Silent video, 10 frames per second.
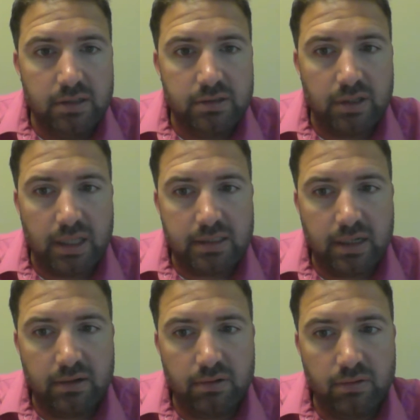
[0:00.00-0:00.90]
So that's
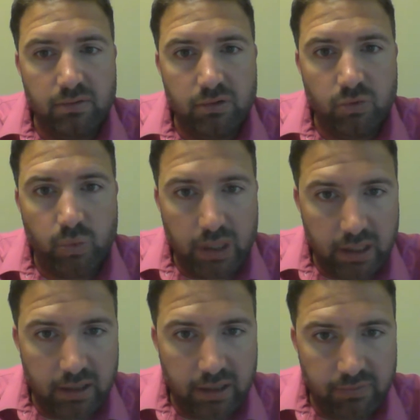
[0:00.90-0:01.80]
how you
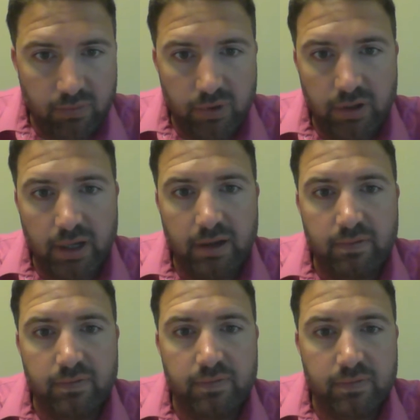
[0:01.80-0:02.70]
win, even when you
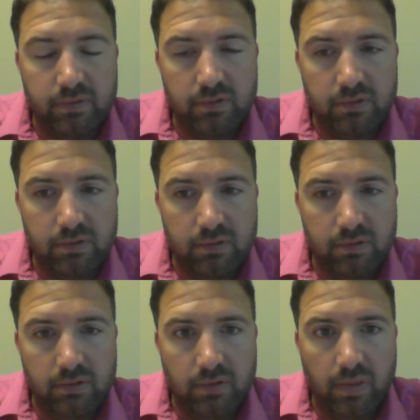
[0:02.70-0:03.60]
have
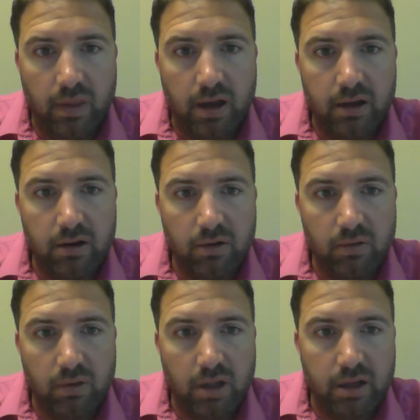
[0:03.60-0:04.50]
not a
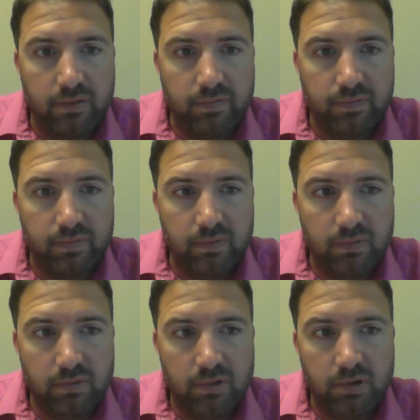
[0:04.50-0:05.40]
whole lot
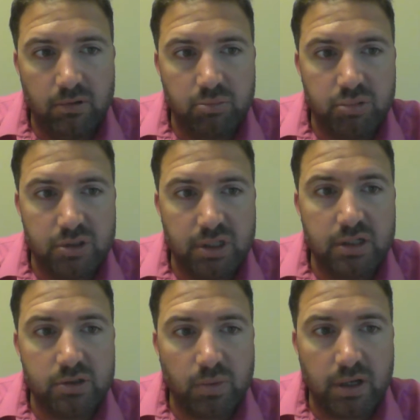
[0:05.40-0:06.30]
of
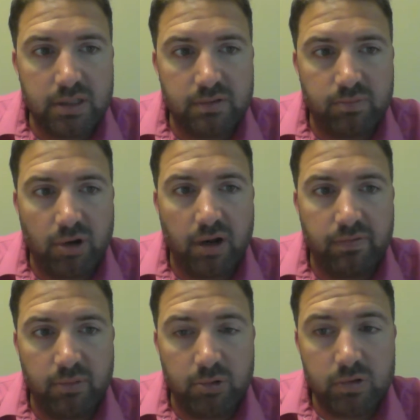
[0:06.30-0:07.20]
percentage-wise of
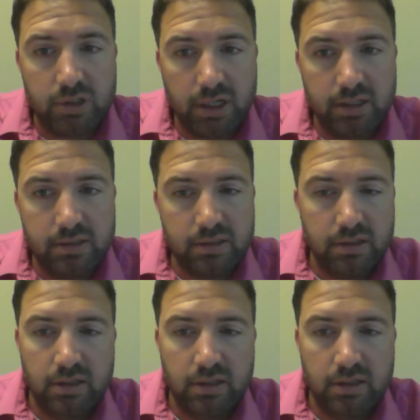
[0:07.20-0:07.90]
profitable trades.